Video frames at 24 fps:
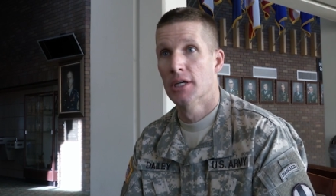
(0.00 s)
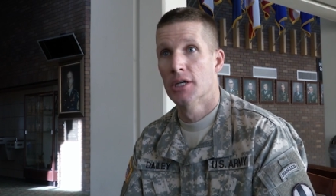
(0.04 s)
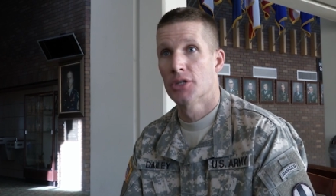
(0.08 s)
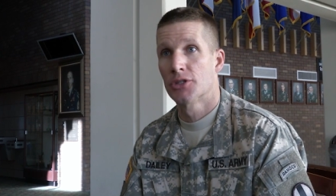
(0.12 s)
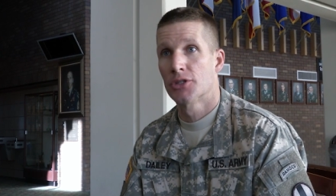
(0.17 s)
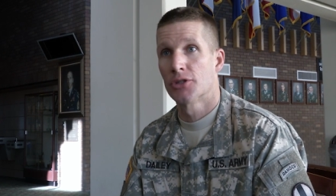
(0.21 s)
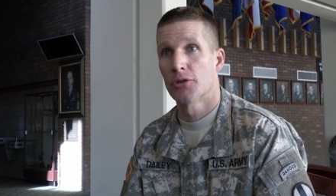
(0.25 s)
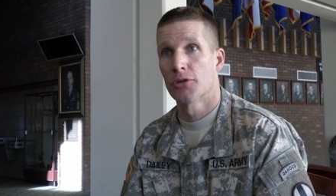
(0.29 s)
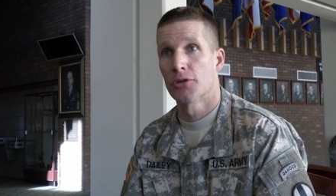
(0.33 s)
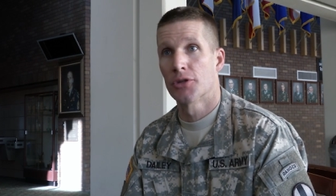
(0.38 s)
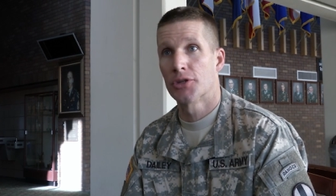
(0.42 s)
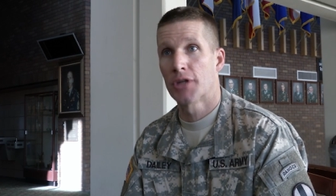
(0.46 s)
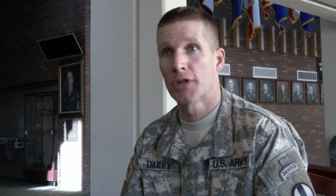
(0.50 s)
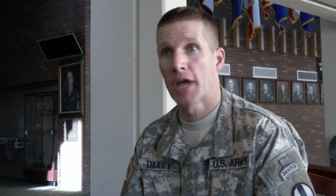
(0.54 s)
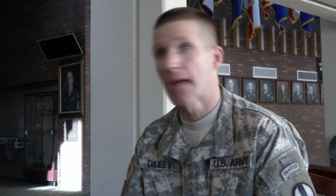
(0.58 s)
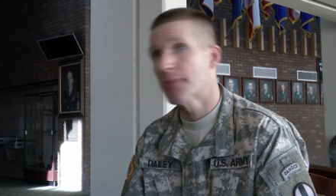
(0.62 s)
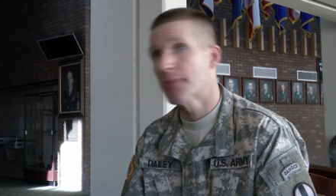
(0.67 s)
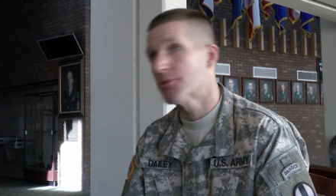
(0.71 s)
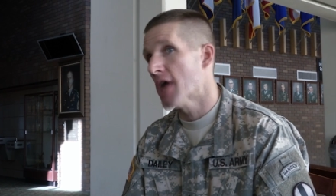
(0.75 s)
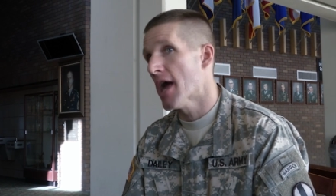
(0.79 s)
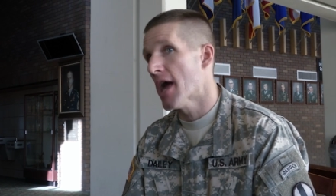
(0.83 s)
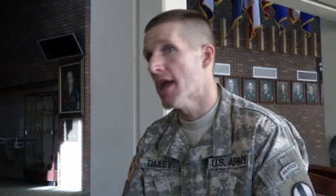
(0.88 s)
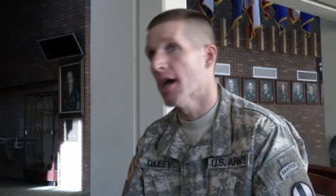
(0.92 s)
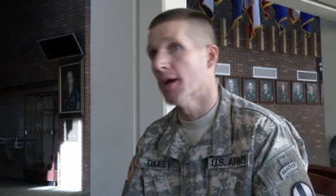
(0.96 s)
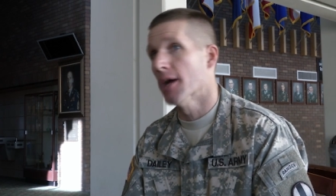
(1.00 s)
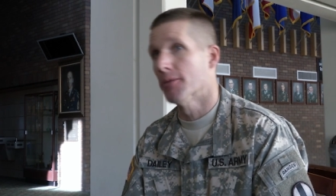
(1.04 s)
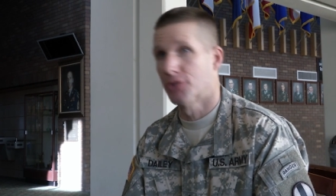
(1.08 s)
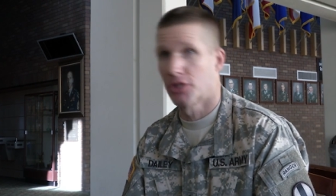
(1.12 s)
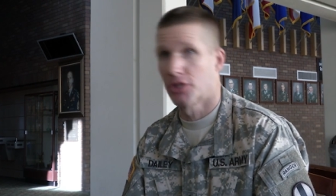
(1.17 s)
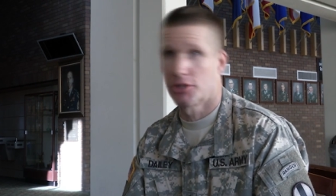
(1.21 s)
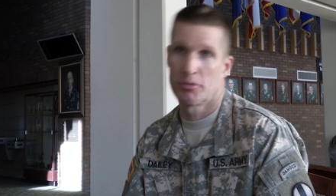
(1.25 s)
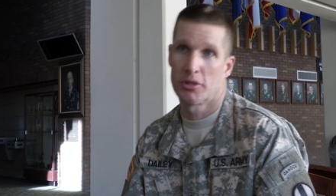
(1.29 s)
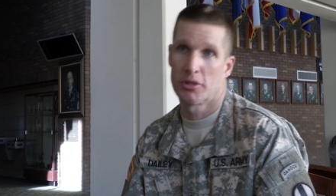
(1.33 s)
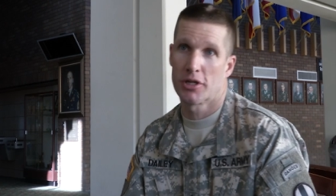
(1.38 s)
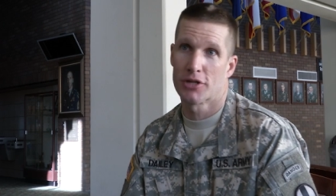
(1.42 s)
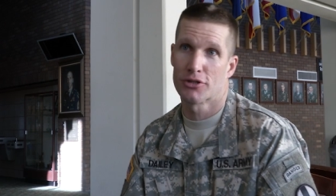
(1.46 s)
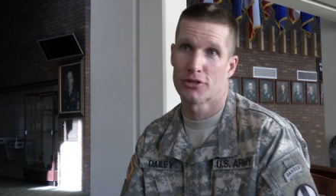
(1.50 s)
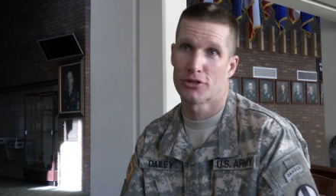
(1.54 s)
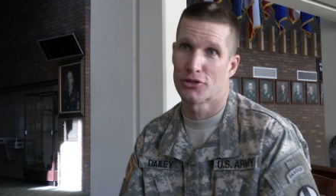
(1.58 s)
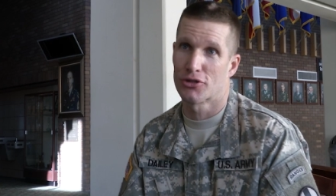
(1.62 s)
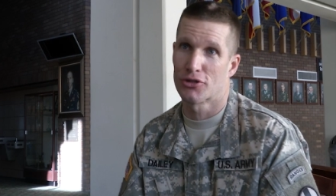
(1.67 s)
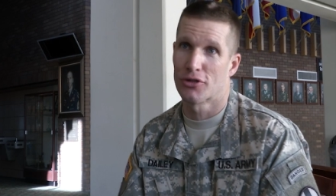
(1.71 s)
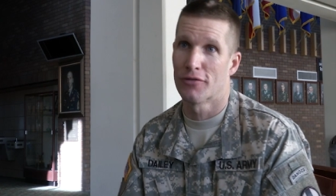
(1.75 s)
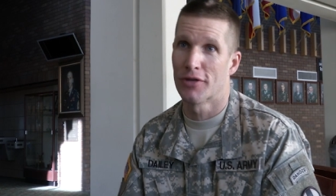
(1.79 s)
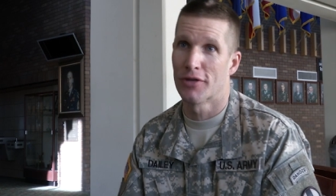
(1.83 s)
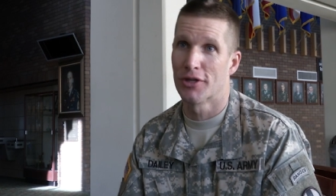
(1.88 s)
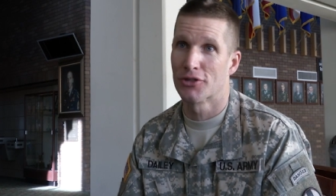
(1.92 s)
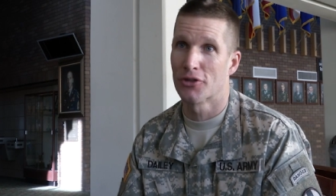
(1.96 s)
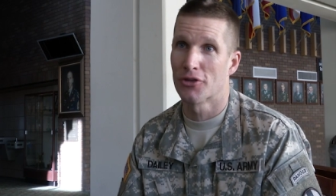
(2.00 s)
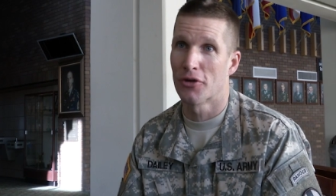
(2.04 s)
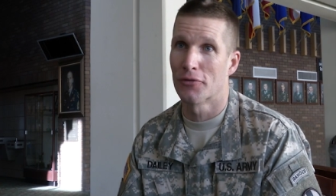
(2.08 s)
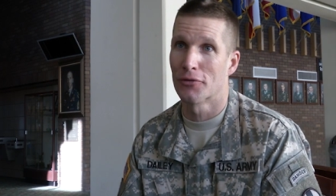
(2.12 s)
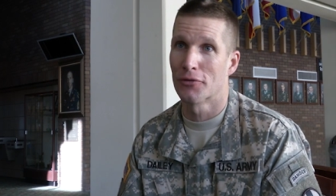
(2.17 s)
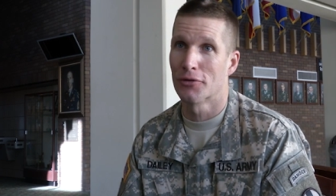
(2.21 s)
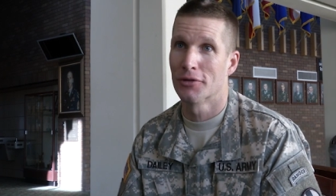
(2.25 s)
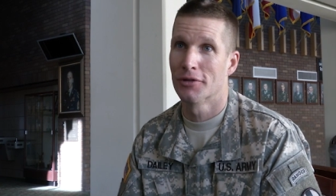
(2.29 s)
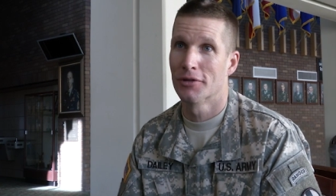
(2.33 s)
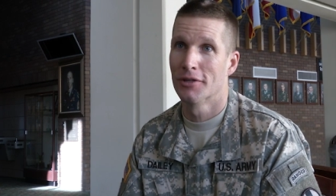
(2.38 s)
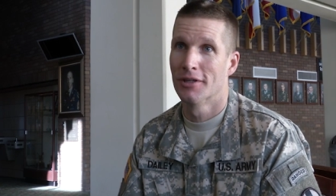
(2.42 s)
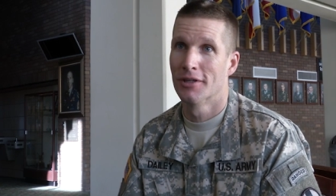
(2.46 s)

So the time's not up just because the survey's over.